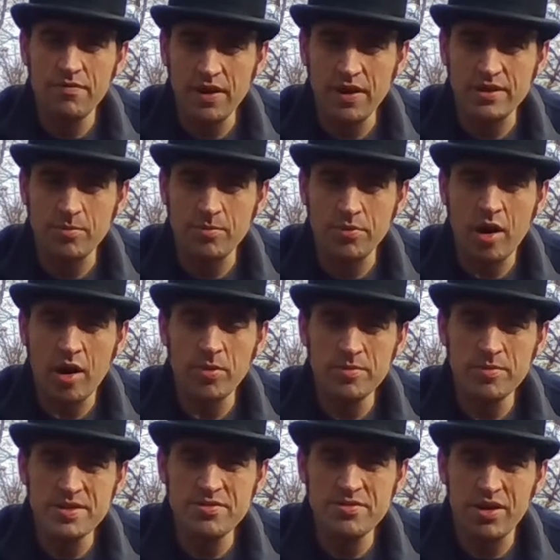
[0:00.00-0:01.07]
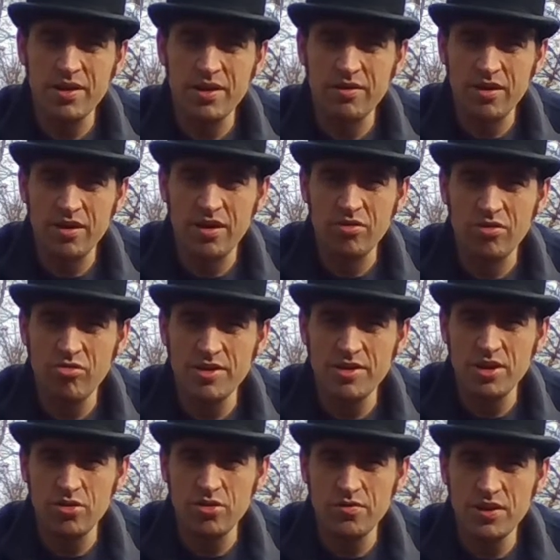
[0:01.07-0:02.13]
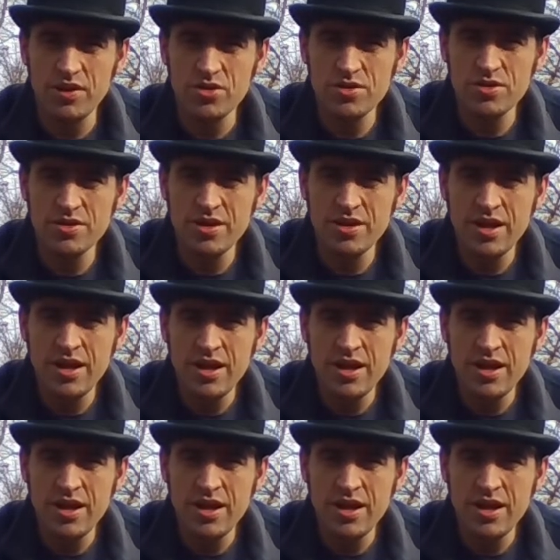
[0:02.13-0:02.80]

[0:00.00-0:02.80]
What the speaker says: fixing problems rather than creating new features.